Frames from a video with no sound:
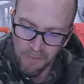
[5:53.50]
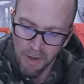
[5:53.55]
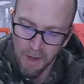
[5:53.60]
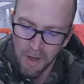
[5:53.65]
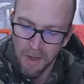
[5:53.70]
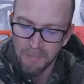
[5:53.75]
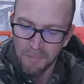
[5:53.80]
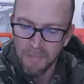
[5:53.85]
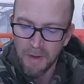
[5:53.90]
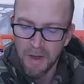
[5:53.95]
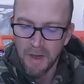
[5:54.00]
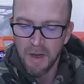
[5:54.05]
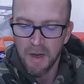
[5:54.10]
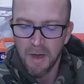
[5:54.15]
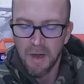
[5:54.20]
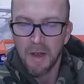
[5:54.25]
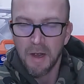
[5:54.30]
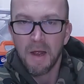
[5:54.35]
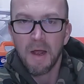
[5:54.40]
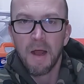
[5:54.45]
Um,
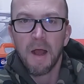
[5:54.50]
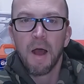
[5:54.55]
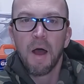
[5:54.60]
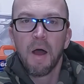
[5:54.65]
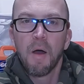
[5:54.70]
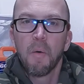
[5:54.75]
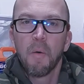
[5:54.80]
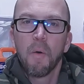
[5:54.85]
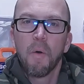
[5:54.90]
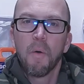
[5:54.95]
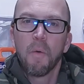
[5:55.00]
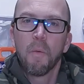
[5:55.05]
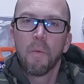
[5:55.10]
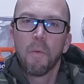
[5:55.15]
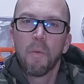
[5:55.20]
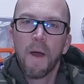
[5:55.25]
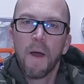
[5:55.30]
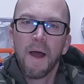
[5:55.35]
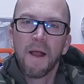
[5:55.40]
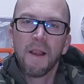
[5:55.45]

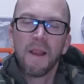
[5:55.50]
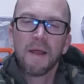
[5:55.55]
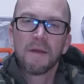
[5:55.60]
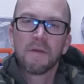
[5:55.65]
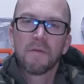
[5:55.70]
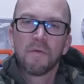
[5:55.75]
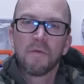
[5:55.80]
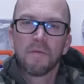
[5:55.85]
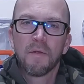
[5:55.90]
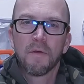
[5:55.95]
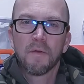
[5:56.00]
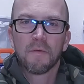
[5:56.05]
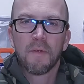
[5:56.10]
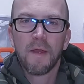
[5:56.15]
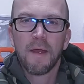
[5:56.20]
while I do those